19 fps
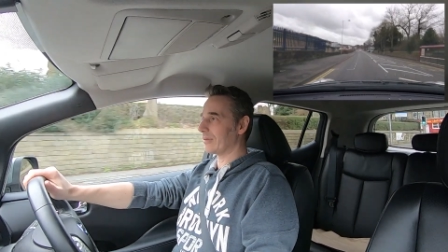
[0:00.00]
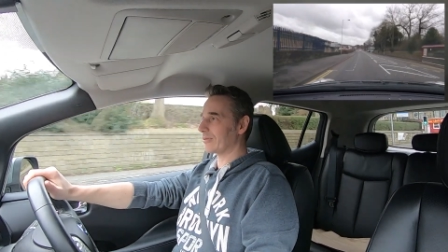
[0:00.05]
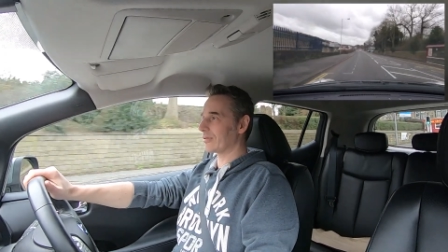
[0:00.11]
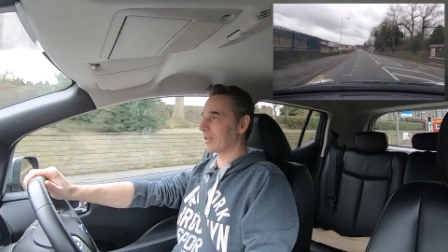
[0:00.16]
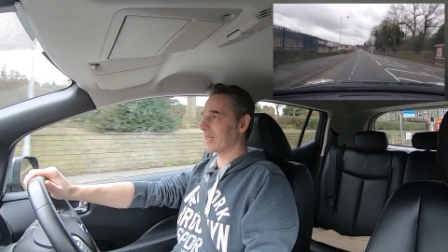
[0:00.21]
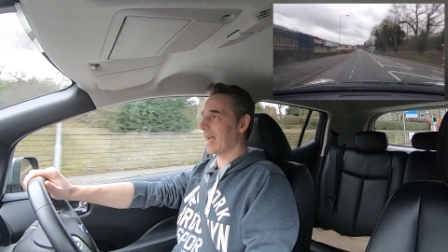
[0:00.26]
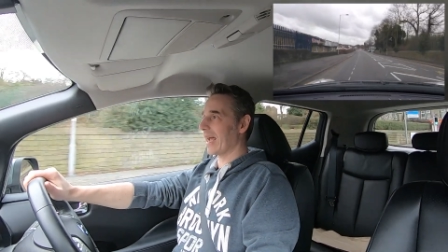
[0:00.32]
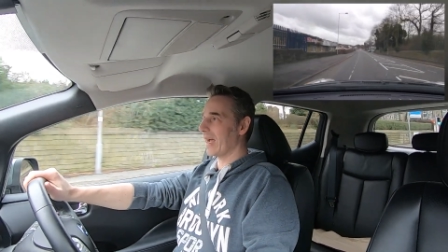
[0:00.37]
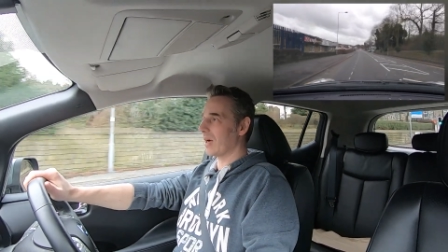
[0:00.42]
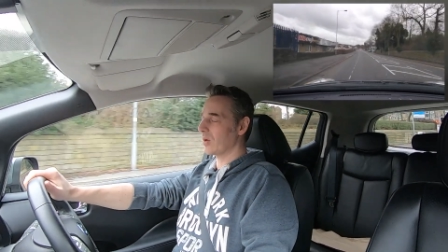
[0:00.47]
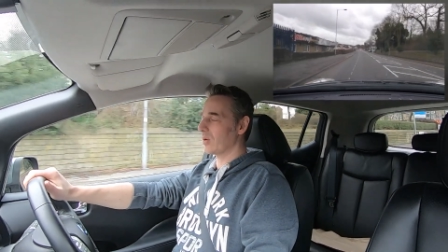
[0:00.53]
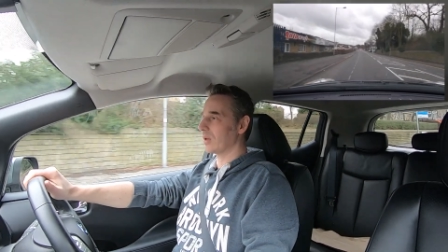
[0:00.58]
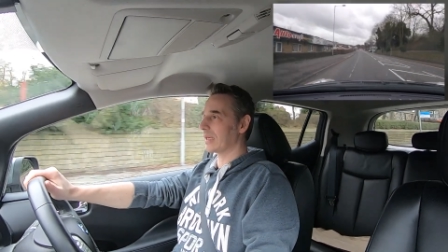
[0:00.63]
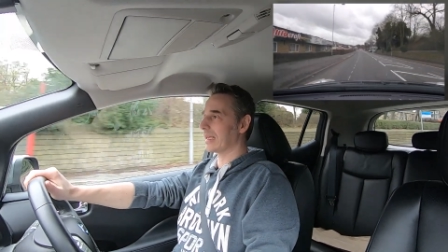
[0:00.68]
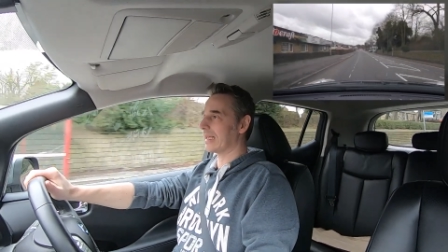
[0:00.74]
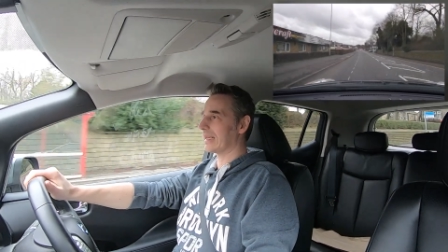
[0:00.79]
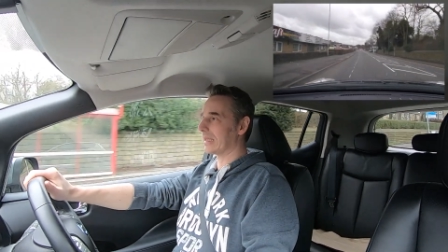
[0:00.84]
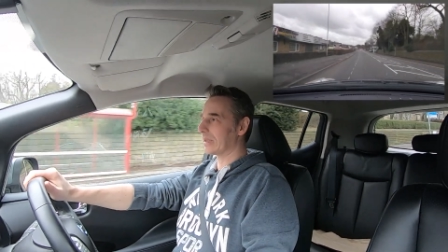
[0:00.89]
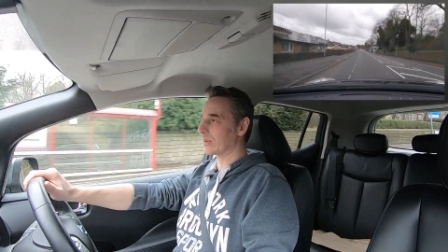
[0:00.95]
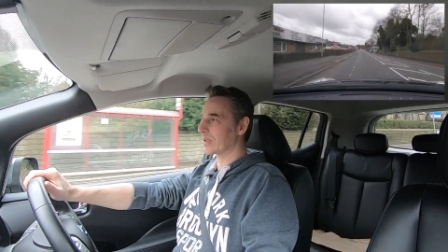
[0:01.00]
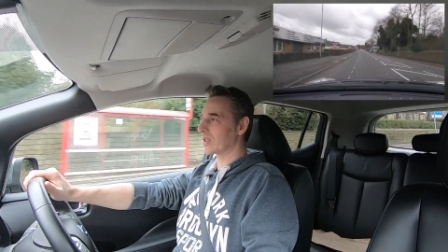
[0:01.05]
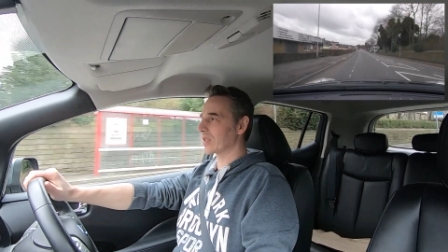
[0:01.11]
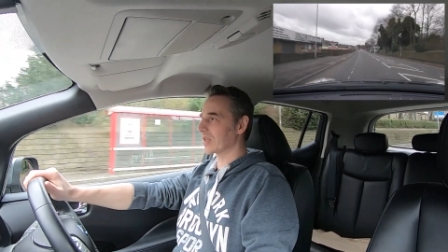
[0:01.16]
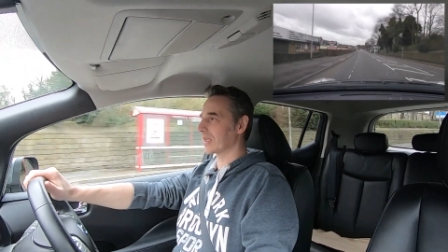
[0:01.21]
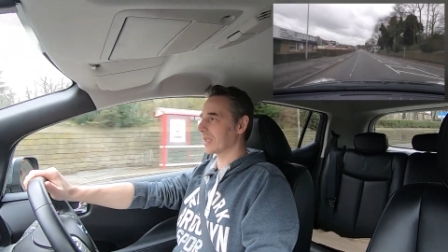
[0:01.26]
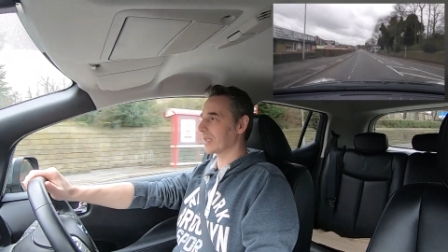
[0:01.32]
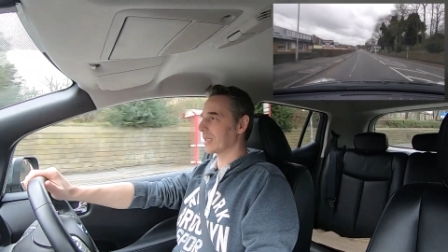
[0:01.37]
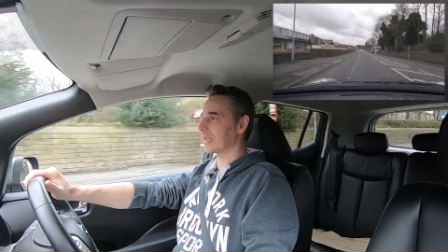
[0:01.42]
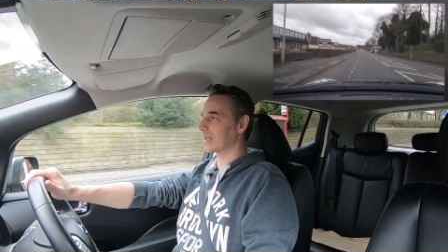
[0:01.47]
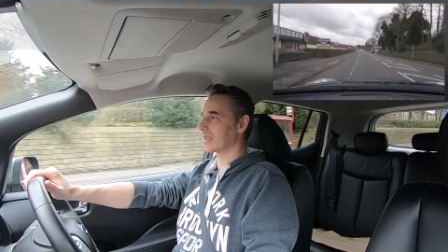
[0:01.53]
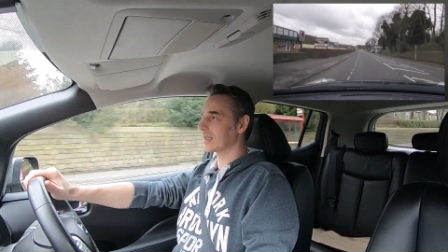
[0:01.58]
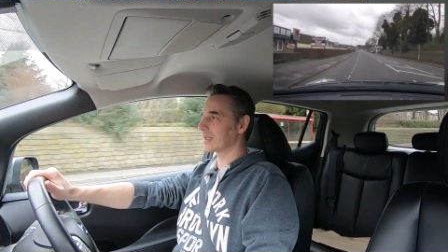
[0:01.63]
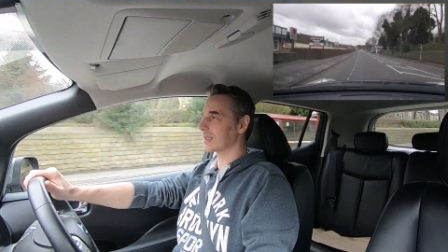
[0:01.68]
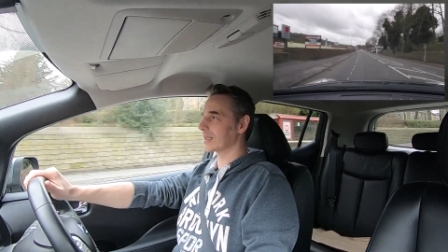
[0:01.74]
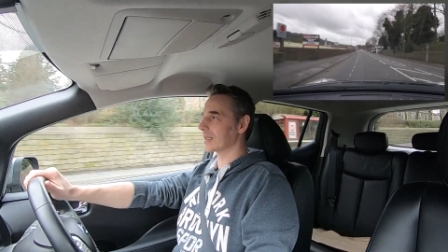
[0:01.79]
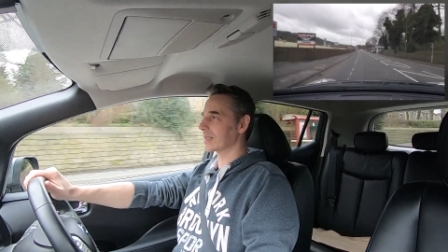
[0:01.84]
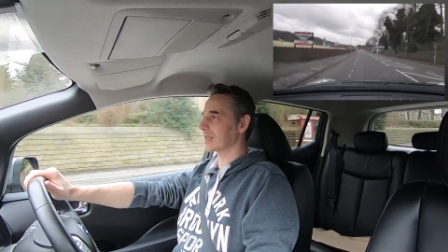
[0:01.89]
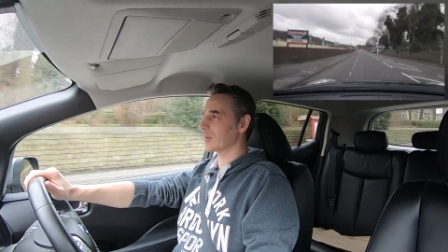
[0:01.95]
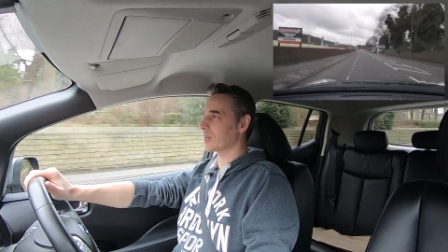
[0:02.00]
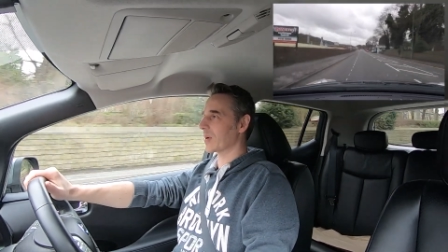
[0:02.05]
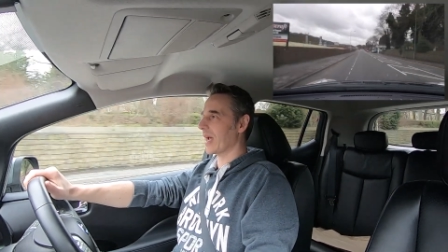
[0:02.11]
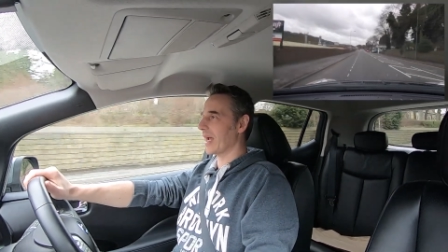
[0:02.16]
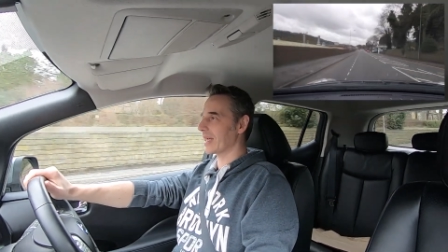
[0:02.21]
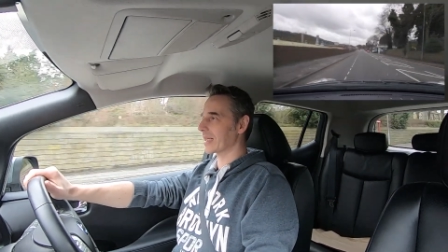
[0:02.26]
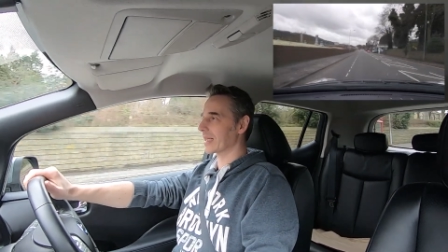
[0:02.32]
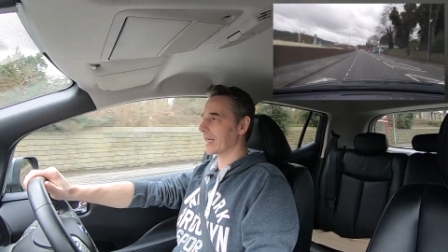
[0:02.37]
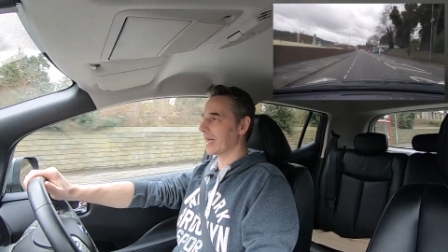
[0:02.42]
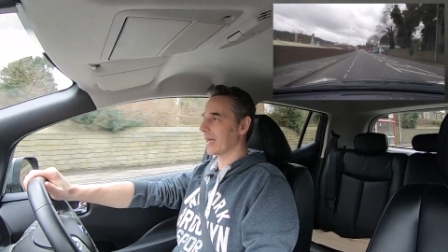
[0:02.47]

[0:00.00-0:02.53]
for now, we're just going to sit back